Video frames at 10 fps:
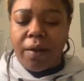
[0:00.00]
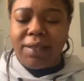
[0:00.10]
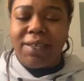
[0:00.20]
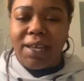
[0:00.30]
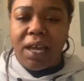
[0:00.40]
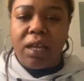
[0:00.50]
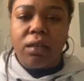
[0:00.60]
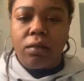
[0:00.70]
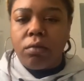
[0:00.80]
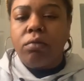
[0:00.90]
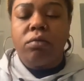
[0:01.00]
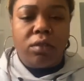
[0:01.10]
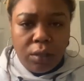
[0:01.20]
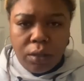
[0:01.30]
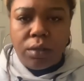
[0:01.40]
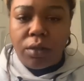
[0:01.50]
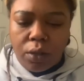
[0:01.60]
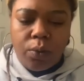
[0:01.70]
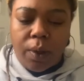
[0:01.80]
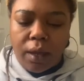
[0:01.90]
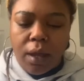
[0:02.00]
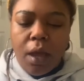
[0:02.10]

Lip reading: in, then do it.